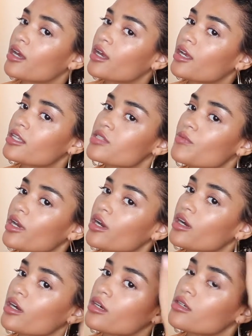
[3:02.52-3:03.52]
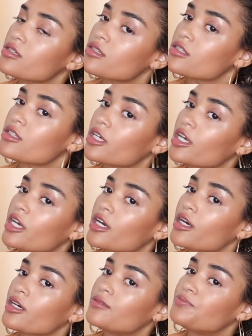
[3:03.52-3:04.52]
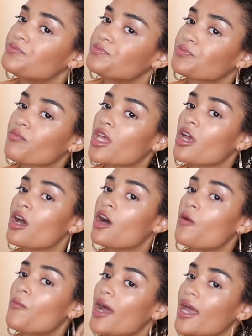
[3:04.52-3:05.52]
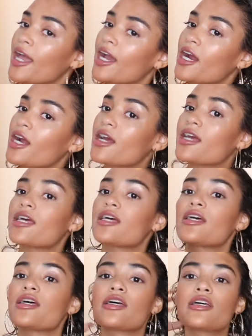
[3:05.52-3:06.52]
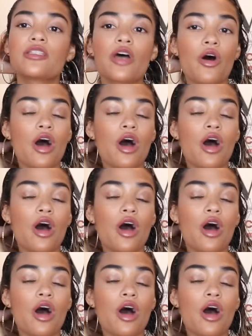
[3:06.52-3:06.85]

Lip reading: it gets my curls looking good. My hair is